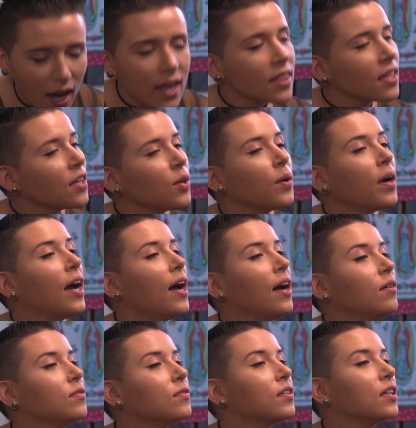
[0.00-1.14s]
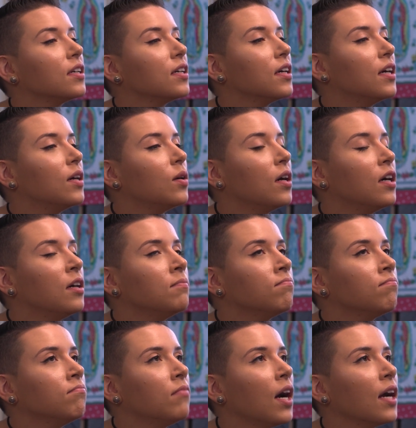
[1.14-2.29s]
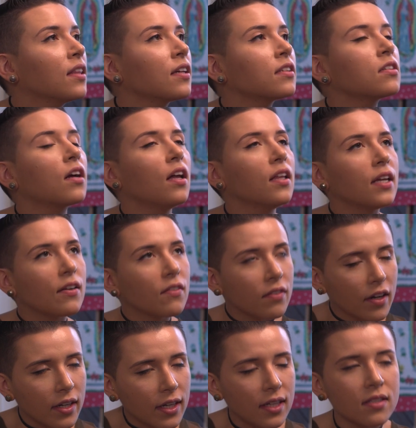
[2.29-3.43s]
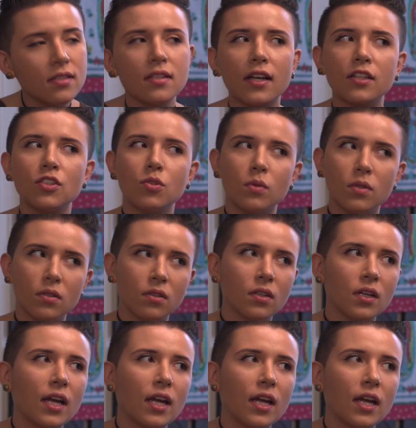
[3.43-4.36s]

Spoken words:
I think you have, I'd like to call it very intellectual